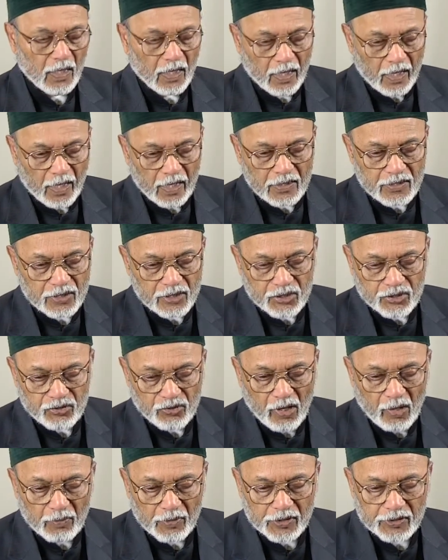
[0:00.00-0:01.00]
Hence,
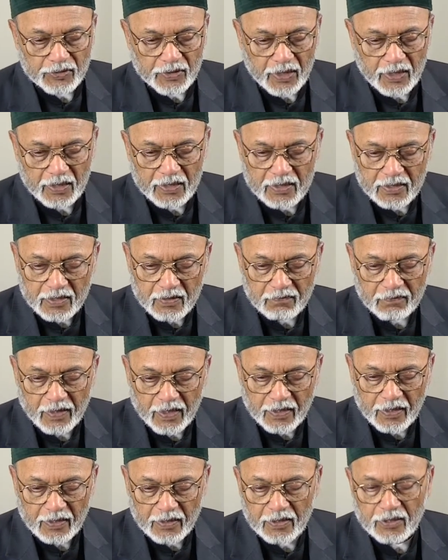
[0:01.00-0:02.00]
geometry is
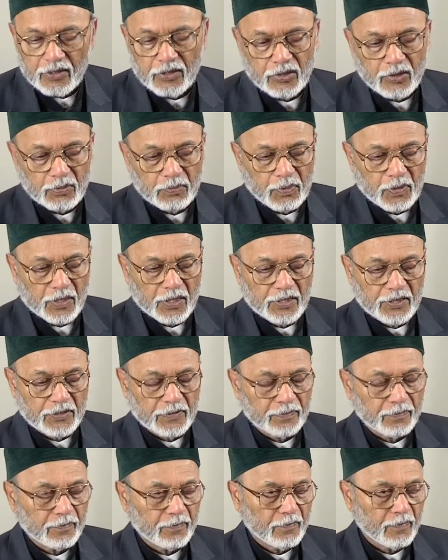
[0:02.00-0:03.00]
divided into two parts:
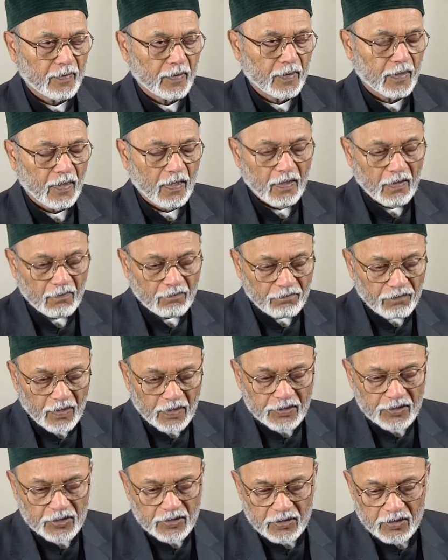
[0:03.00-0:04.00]

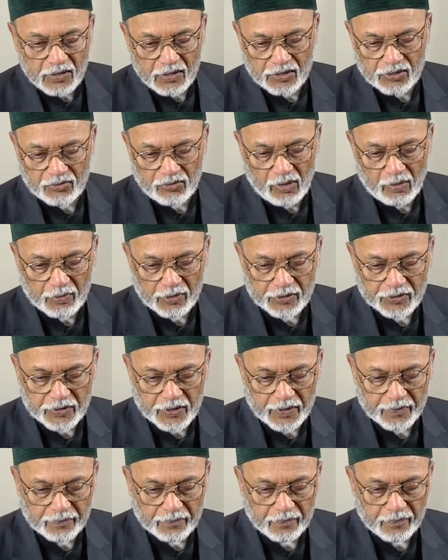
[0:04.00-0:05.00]
functional
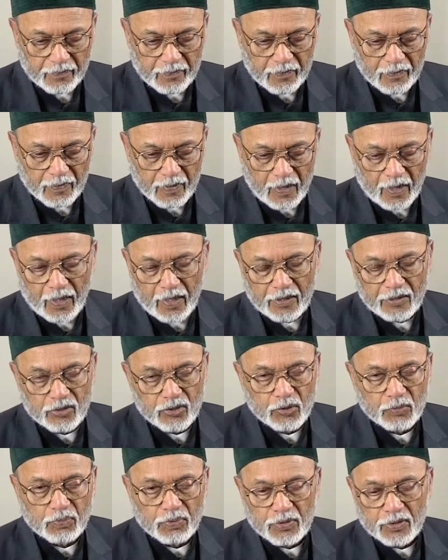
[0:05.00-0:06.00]
geometry and
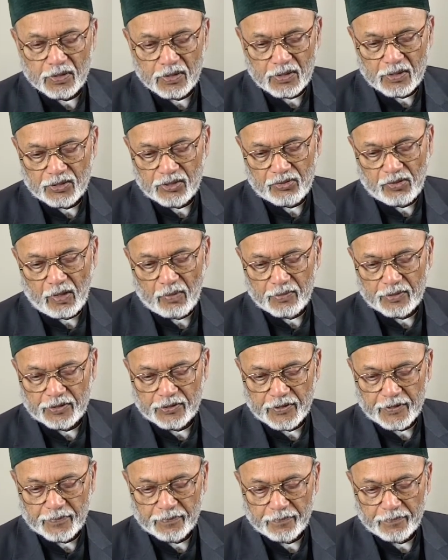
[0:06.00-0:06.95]
supernal geometry.